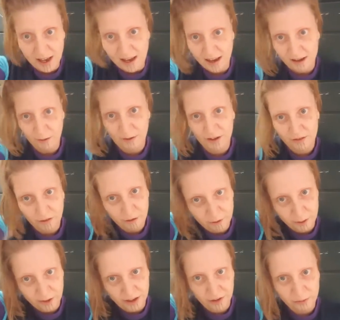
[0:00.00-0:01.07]
I went
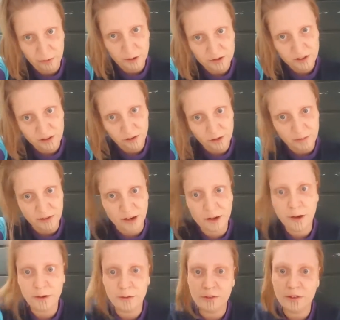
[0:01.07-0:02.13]
through this process on my
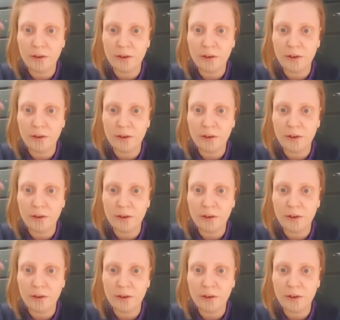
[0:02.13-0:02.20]
own.